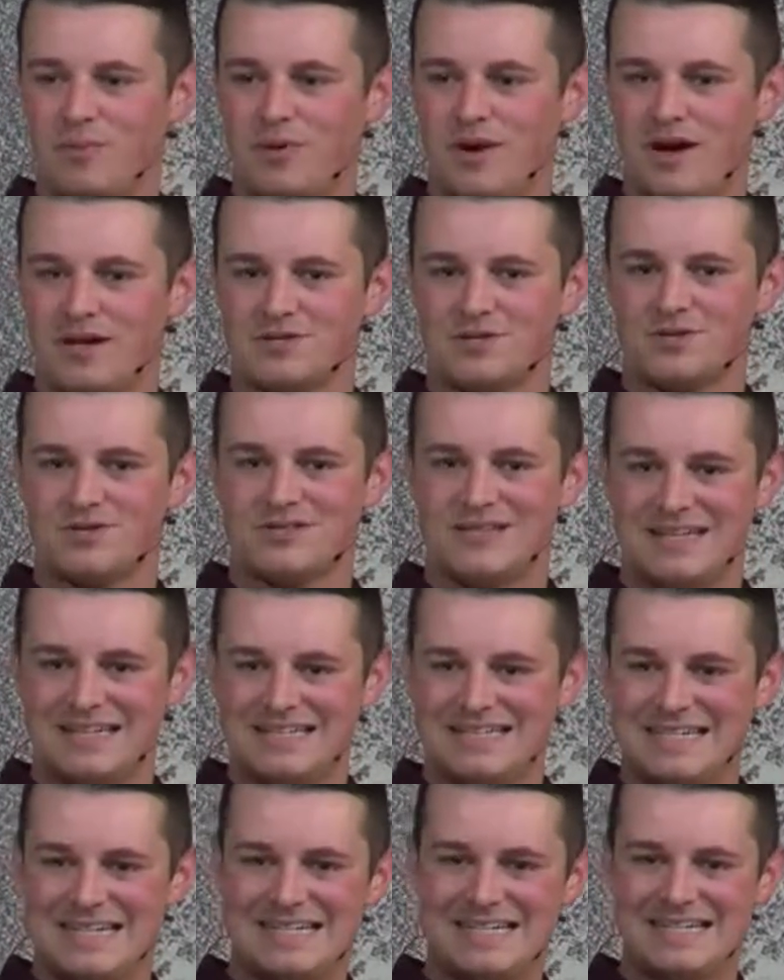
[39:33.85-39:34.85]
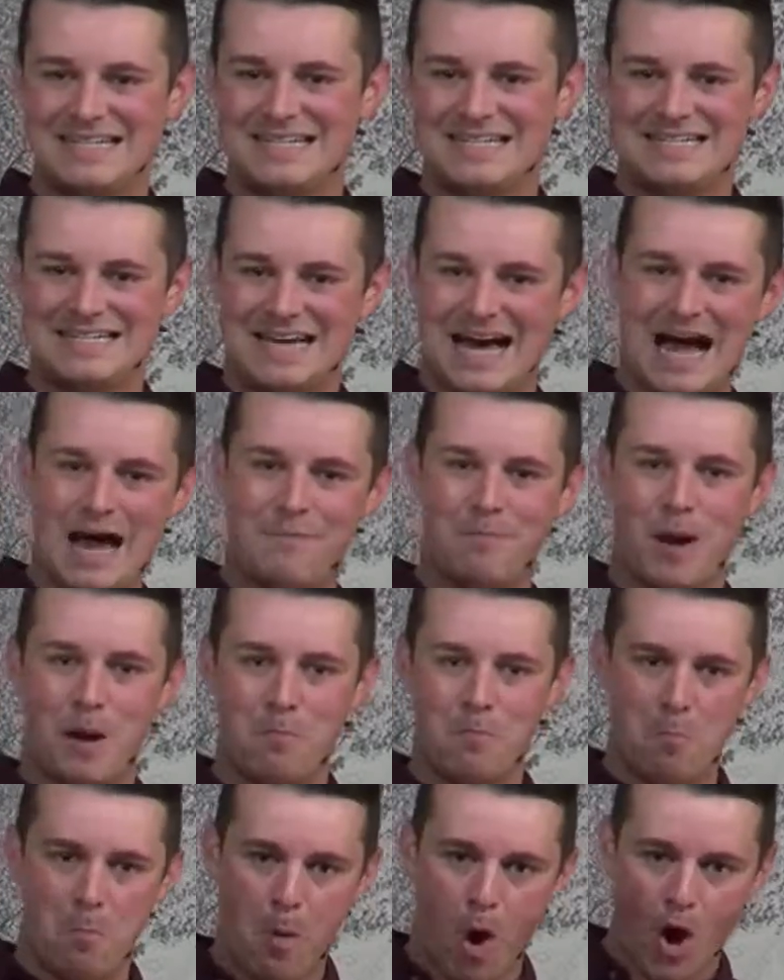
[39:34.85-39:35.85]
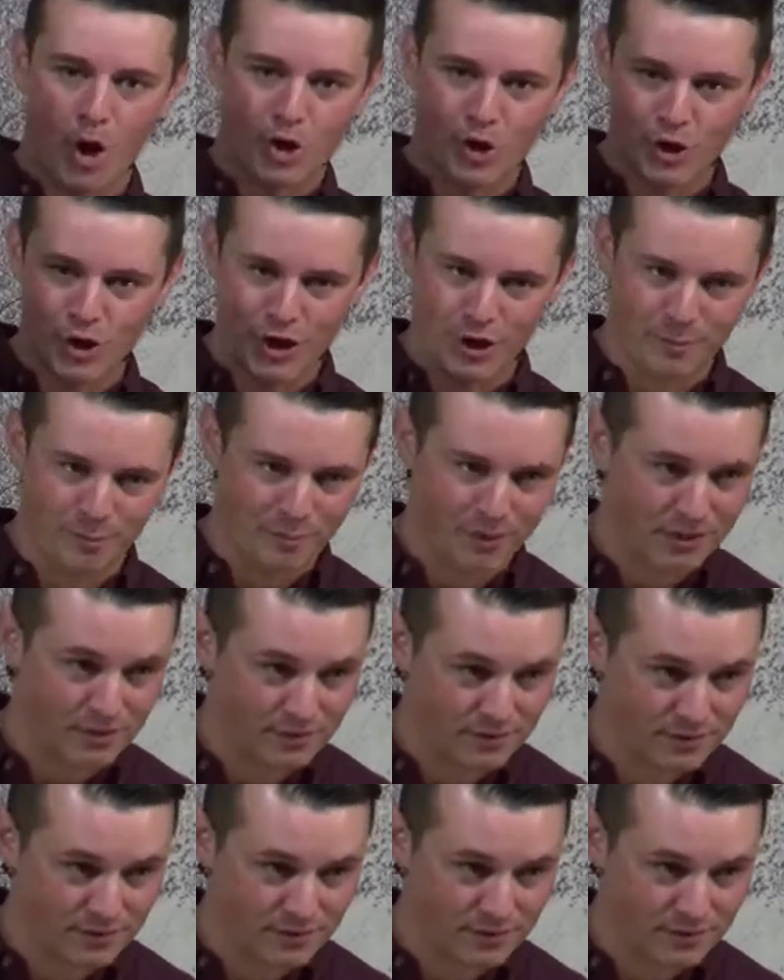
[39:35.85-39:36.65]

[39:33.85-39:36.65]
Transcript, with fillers: apostles that didn't die by martyrdom.